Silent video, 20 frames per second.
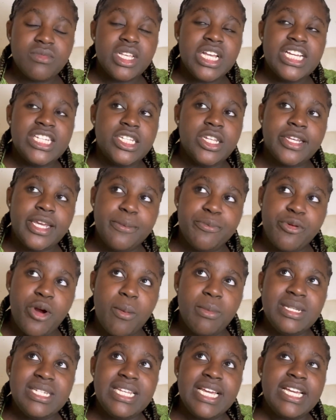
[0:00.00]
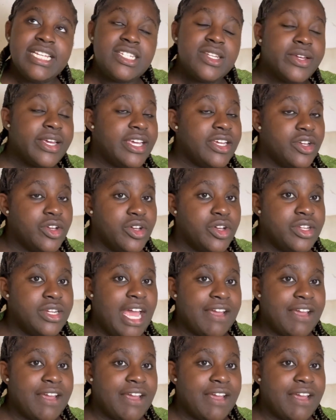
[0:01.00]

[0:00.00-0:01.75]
it's looking promising. It's looking good.